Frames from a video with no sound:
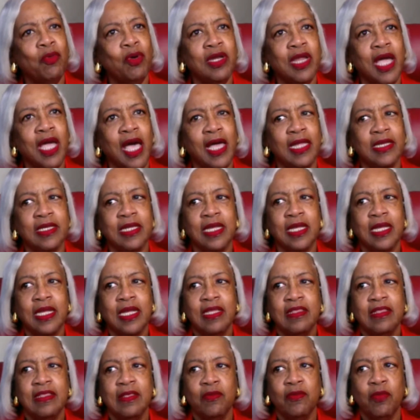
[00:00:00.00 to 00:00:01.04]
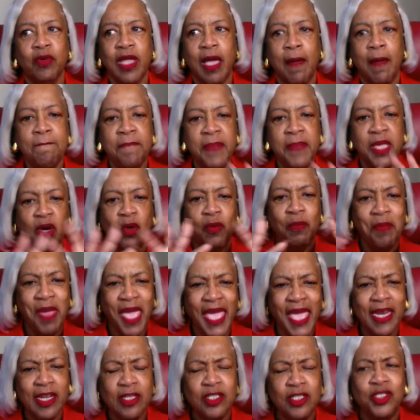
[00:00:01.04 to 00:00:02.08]
not middle
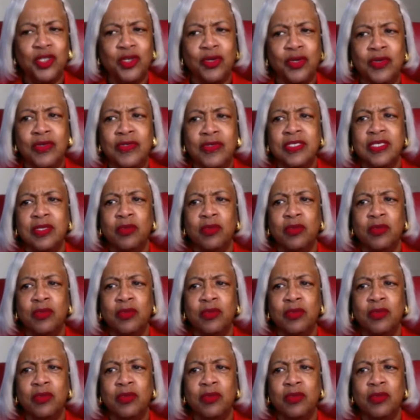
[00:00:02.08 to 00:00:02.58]
managers.